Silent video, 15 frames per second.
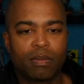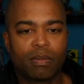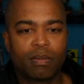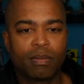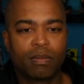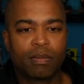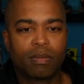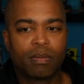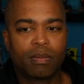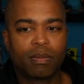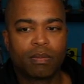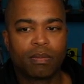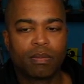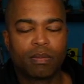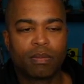
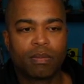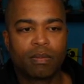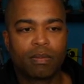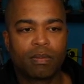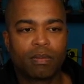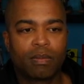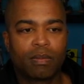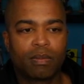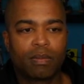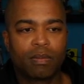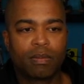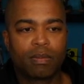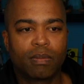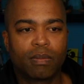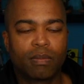
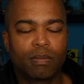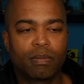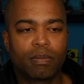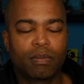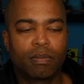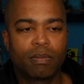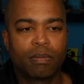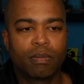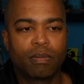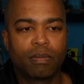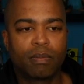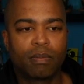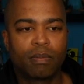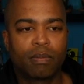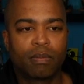
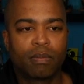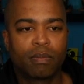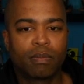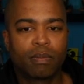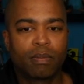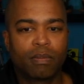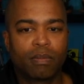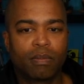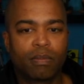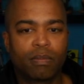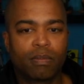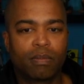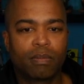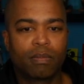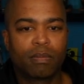
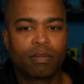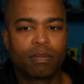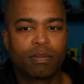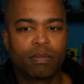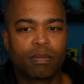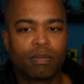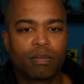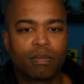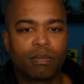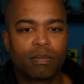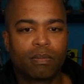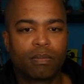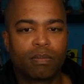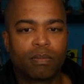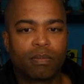
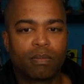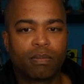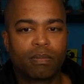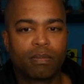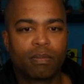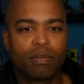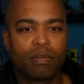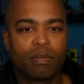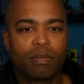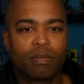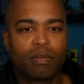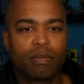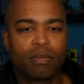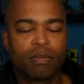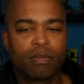(not speaking)